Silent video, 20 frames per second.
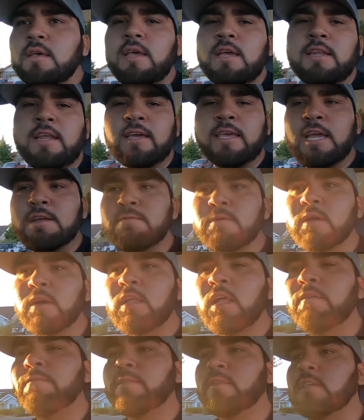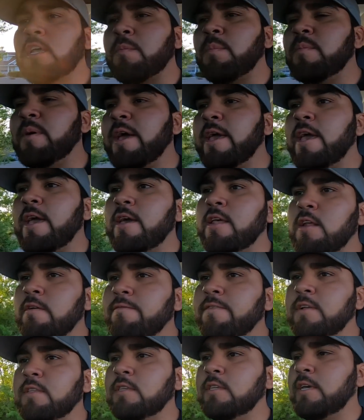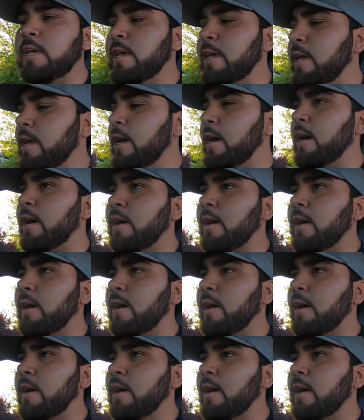and I can't recall off the top of my head if it's a